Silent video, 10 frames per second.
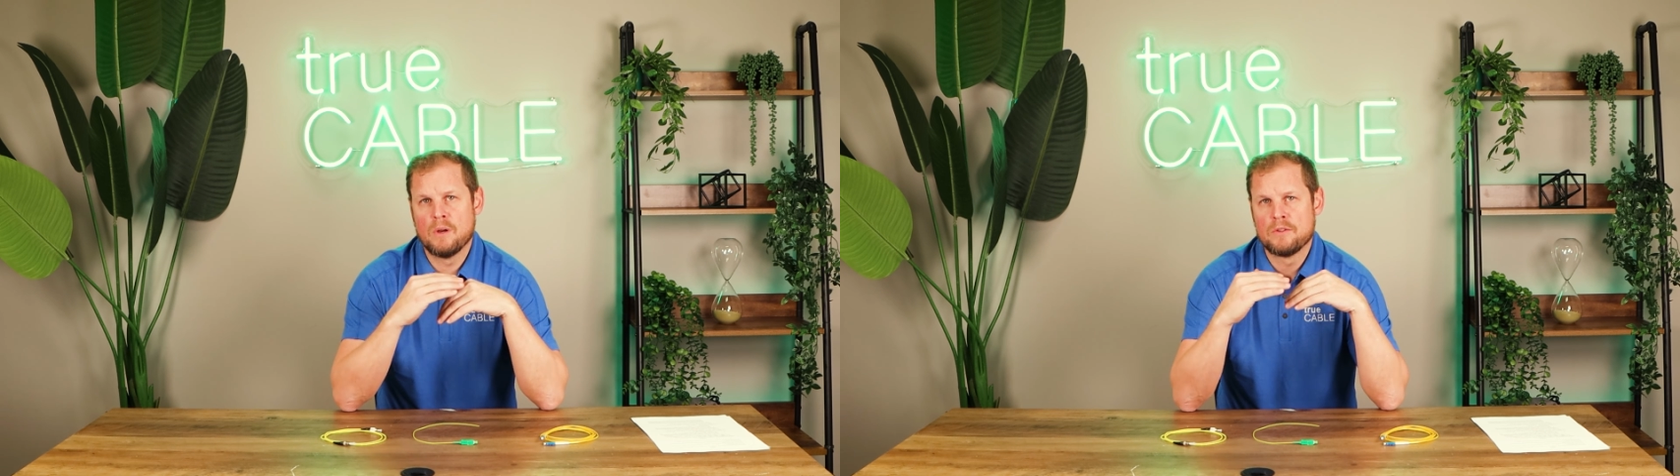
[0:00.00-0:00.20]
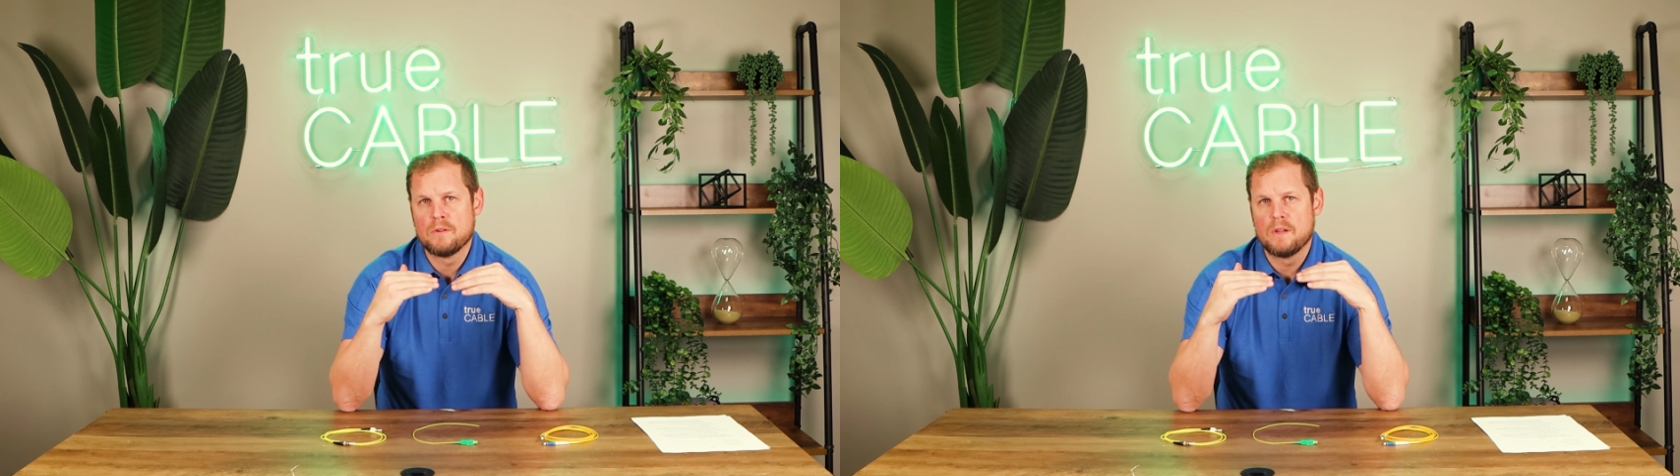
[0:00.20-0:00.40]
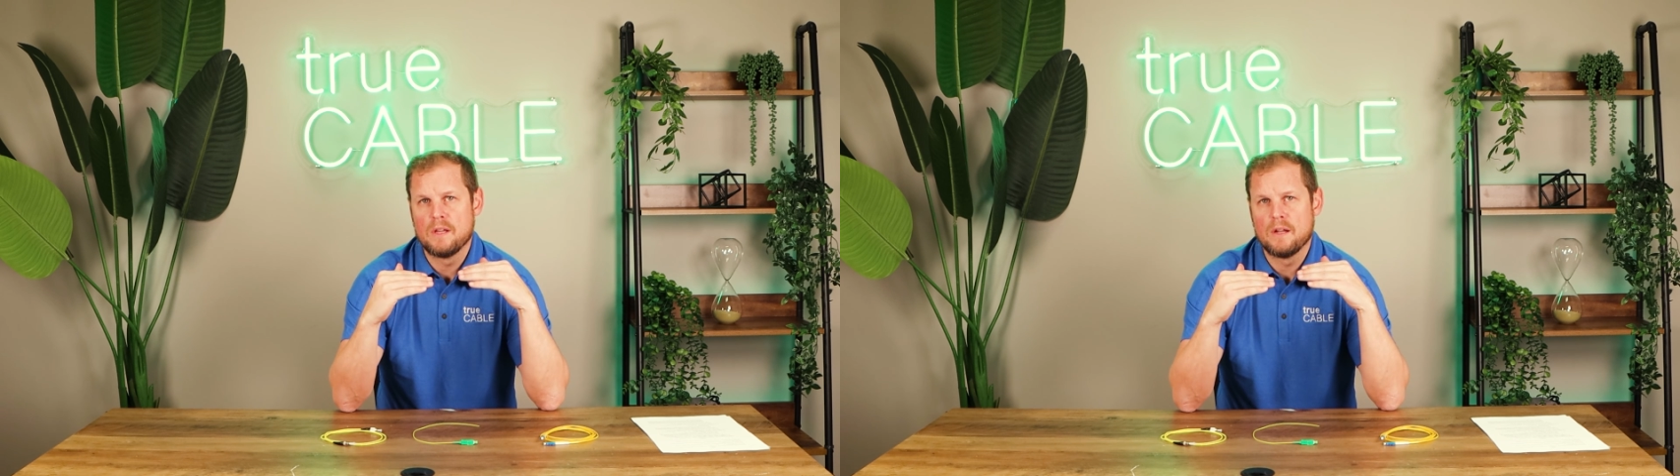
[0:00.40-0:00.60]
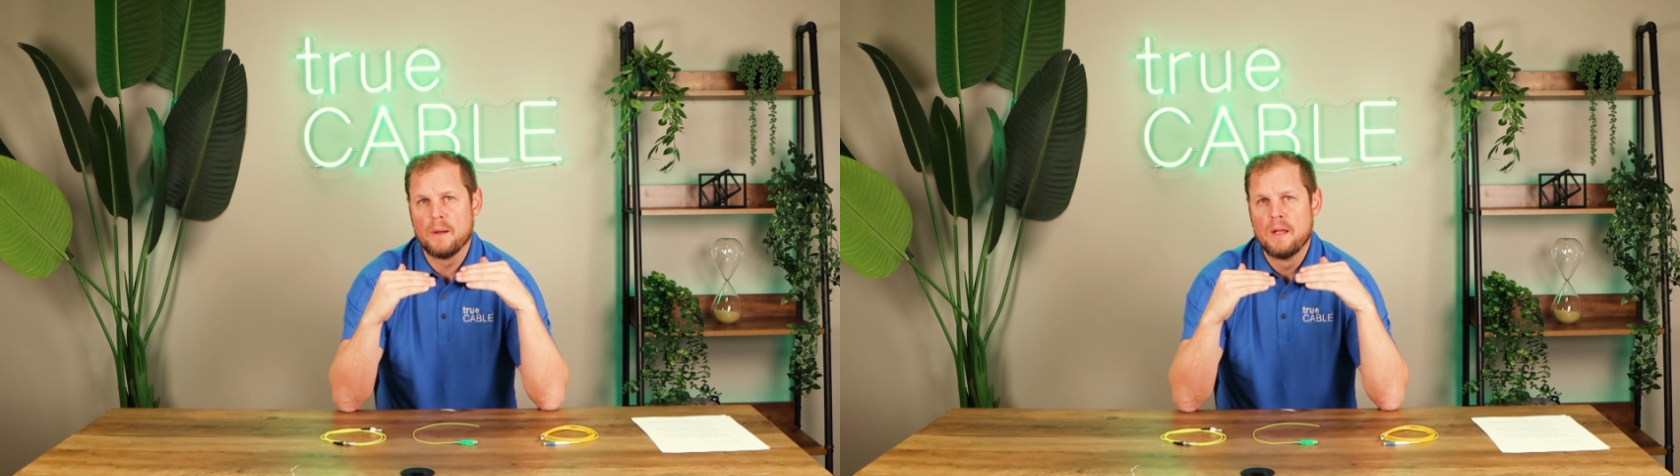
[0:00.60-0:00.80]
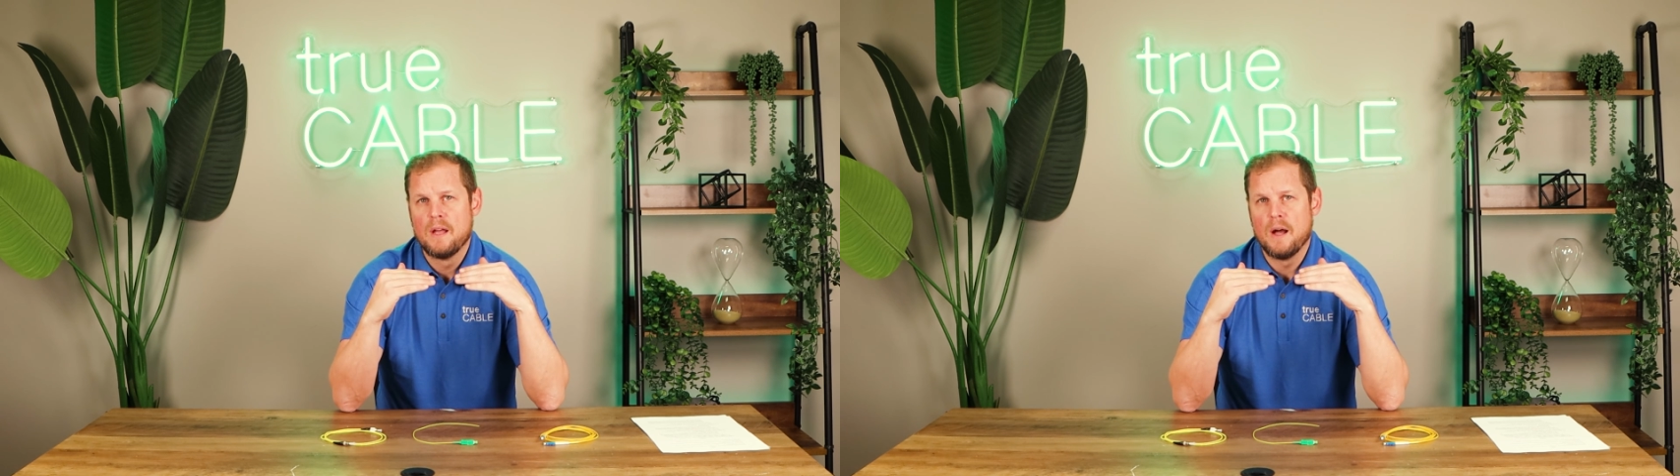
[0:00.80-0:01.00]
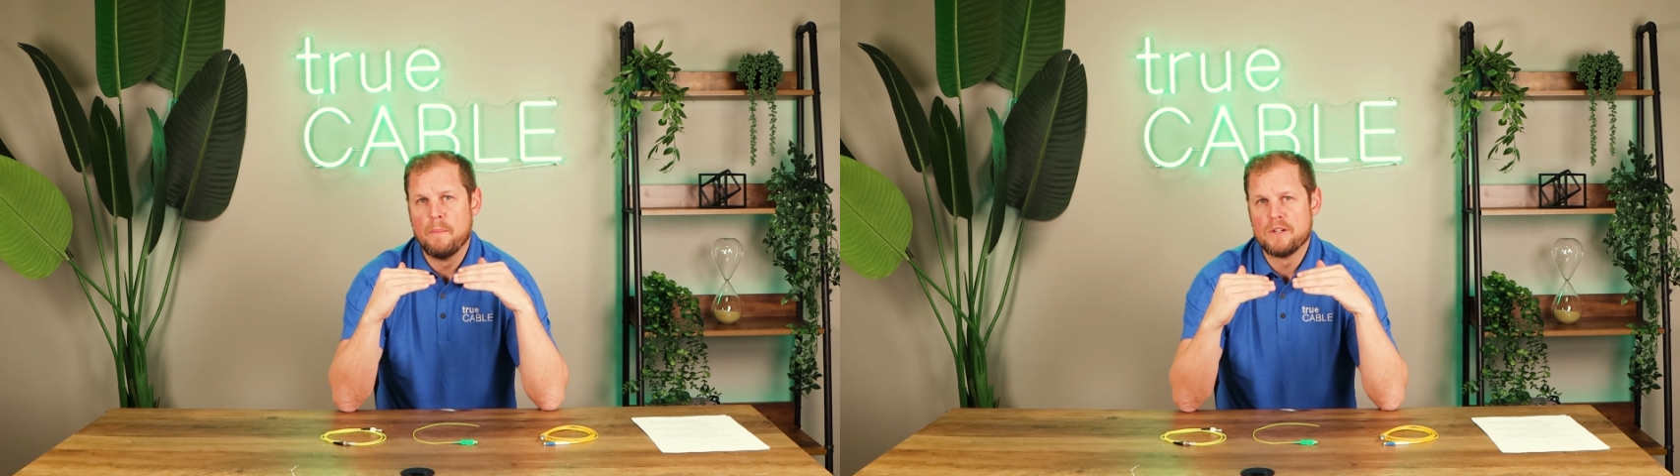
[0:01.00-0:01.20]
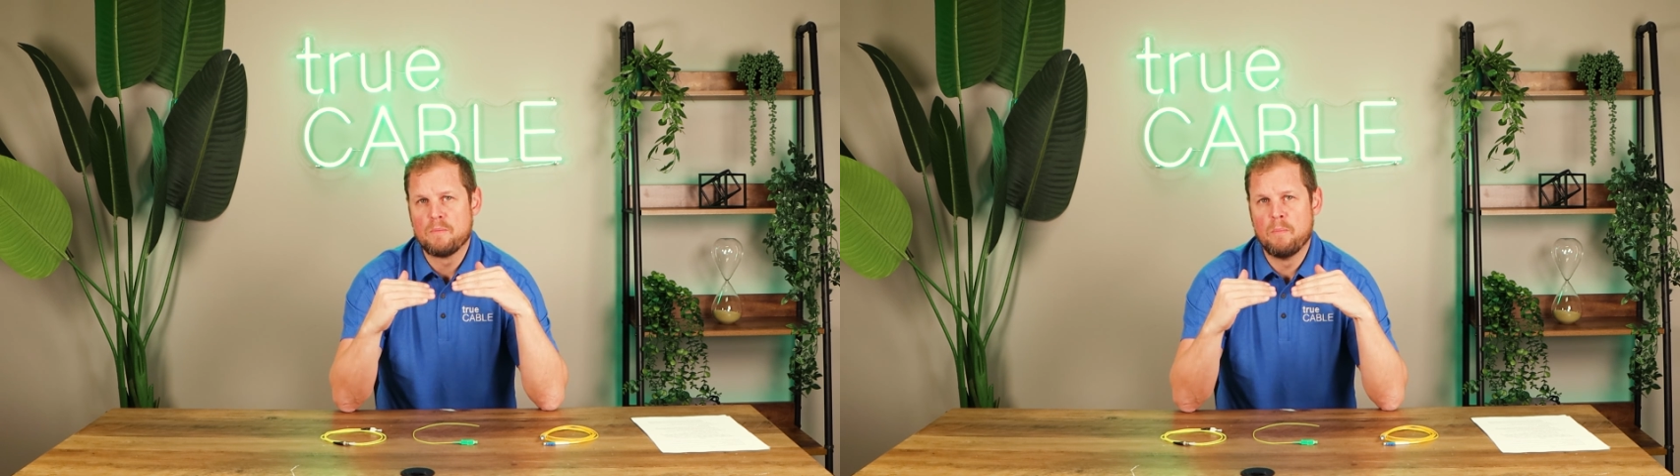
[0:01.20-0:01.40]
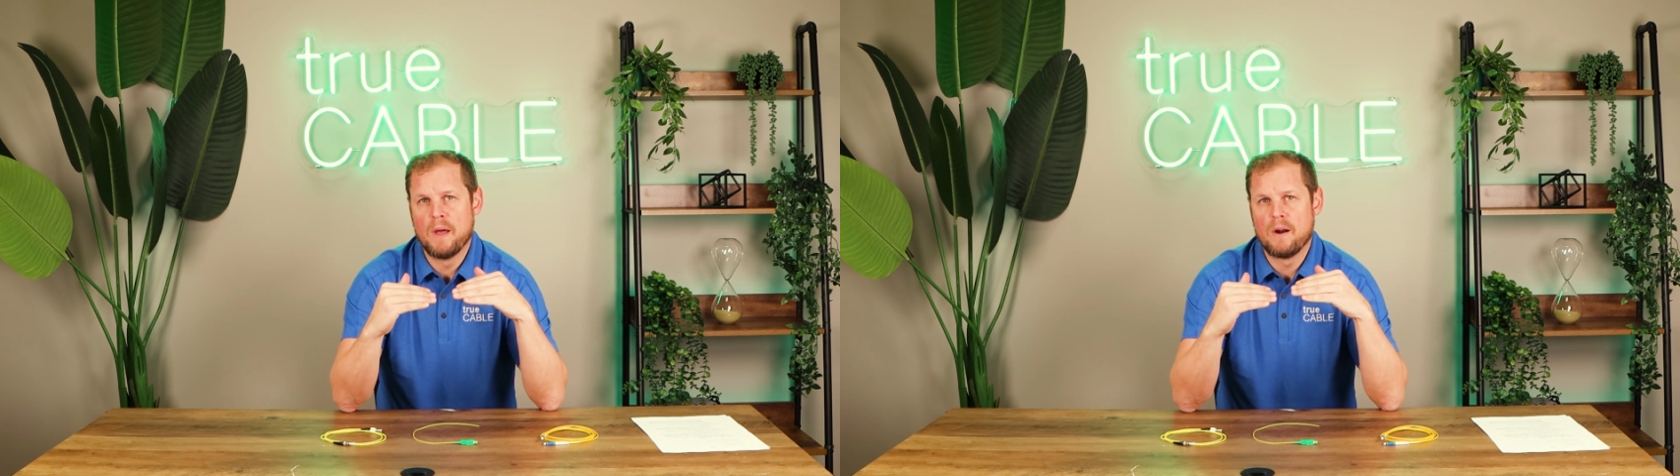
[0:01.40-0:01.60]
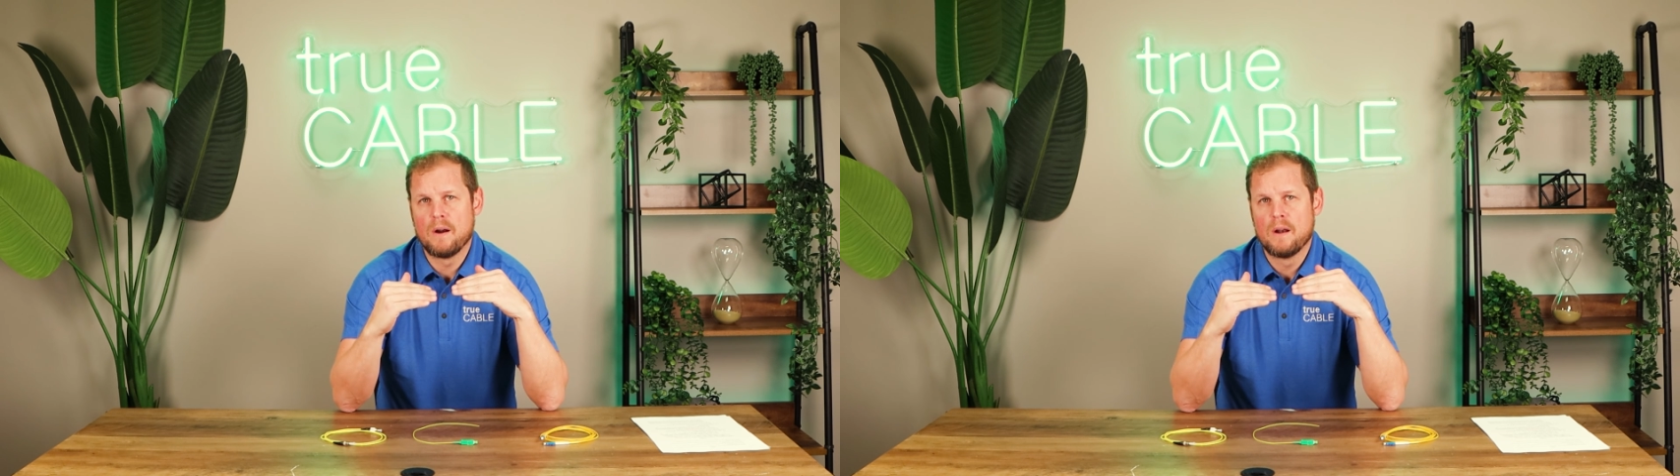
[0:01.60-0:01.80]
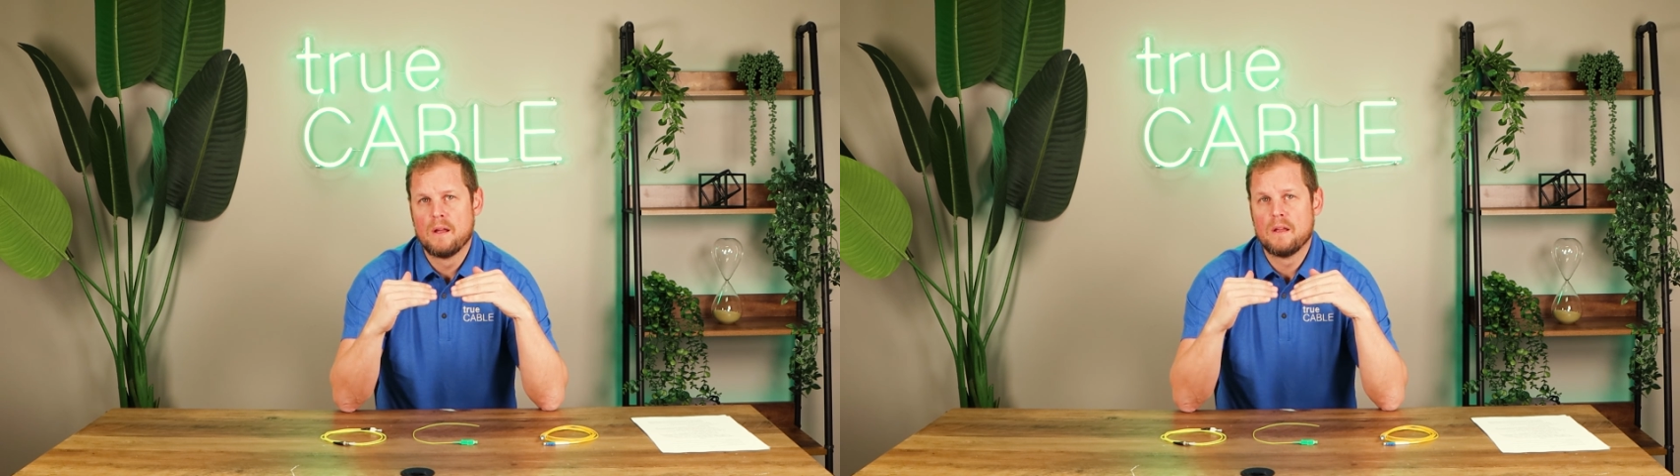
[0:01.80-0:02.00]
You also get a, a much
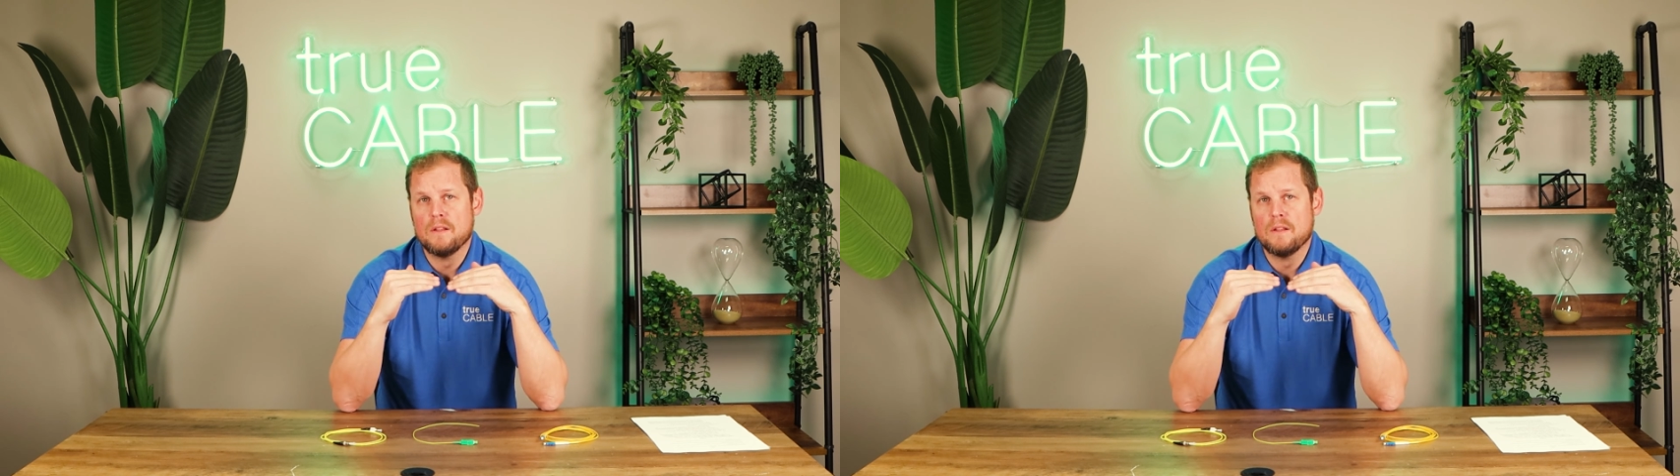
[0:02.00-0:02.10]
better